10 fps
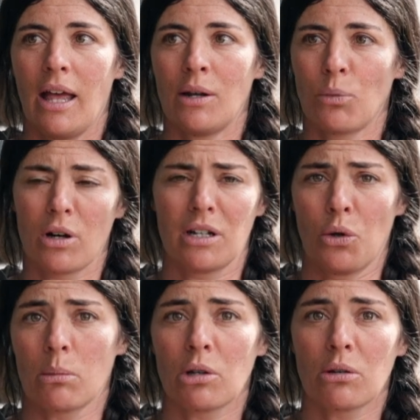and work a
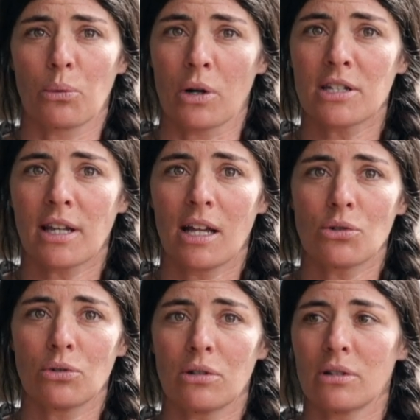normal work
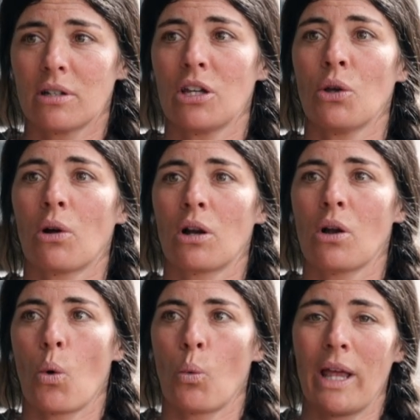schedule, you
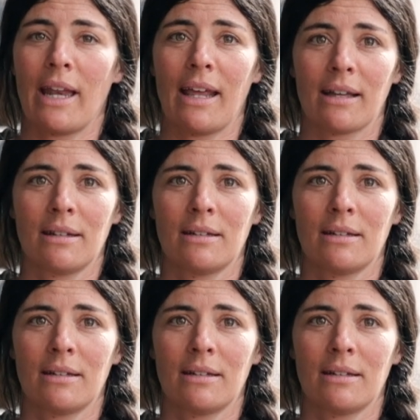are winning